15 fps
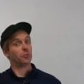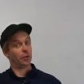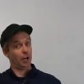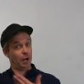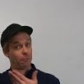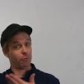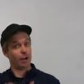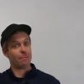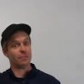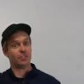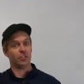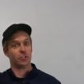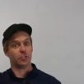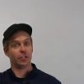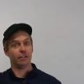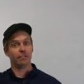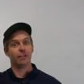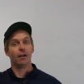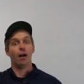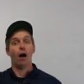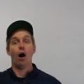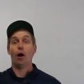to an upright position.
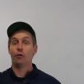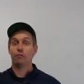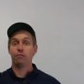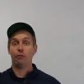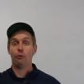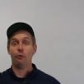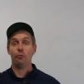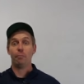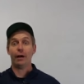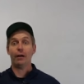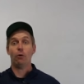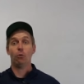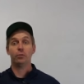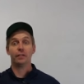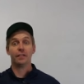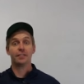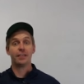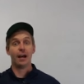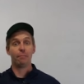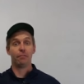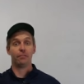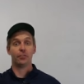Unfold by holding the
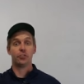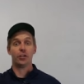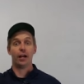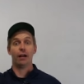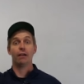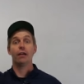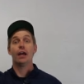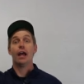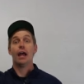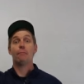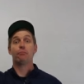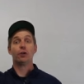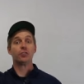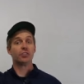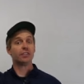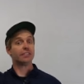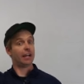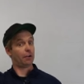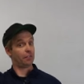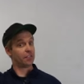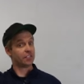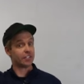top of the chair and pressing
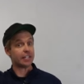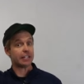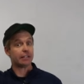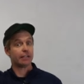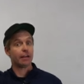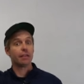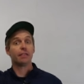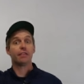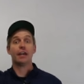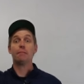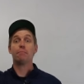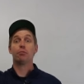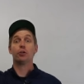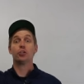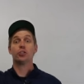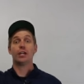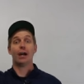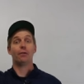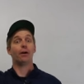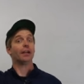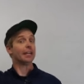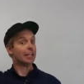down on the seat. Then push
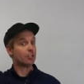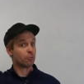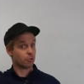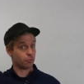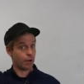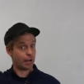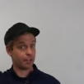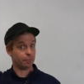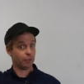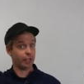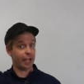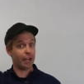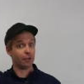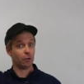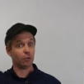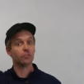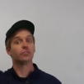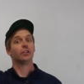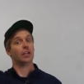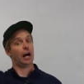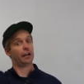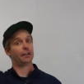down on each retractable handle
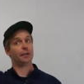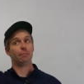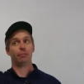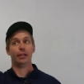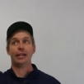to lock it in